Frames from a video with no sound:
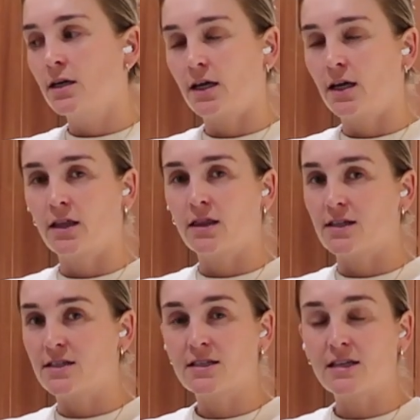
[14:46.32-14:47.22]
And
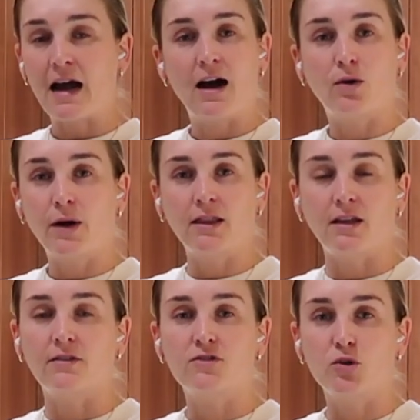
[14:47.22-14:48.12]
this is how I
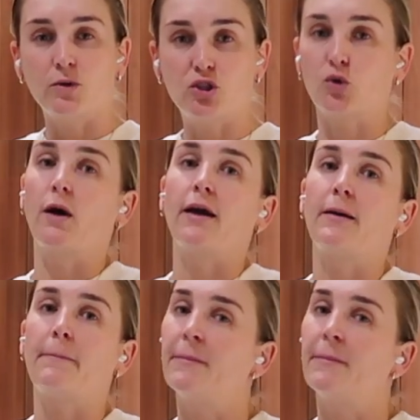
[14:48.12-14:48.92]
love to enjoy